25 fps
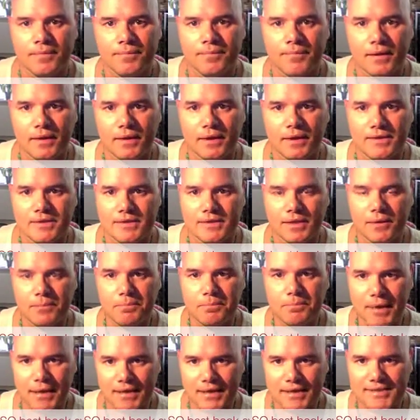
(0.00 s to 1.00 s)
is that
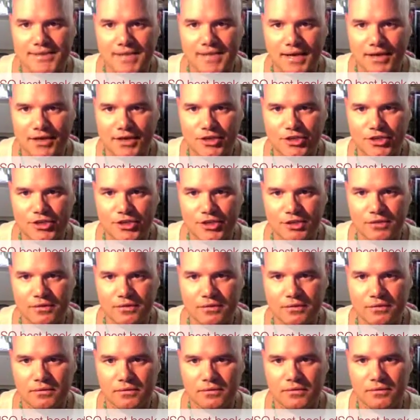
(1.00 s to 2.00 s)
meditation
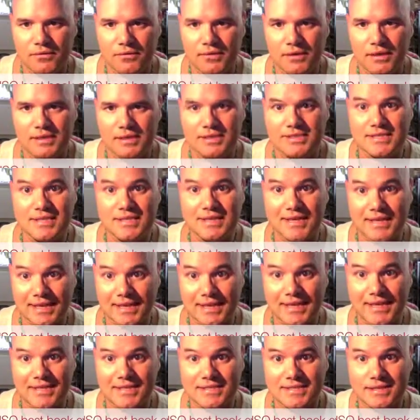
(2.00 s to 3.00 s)
is the key
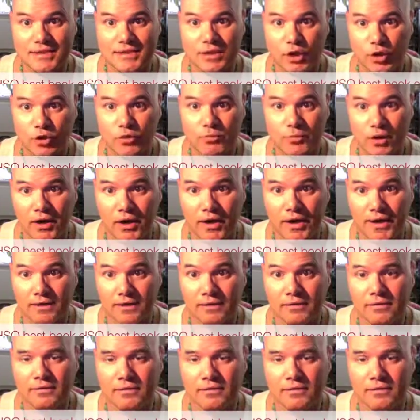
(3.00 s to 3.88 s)
to no mind.